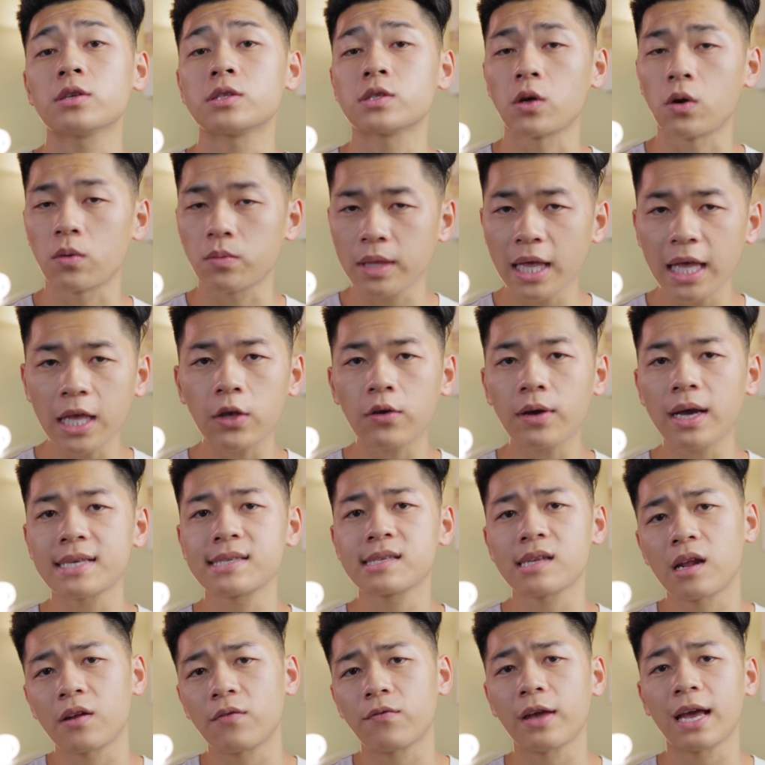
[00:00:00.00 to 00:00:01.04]
so thank you guys
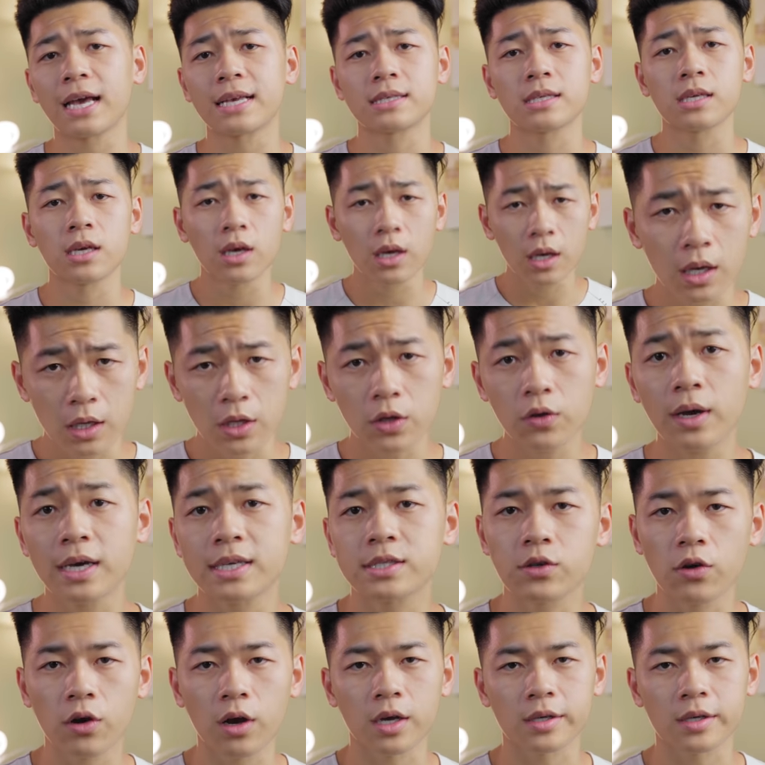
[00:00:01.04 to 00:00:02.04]
in advance. You guys are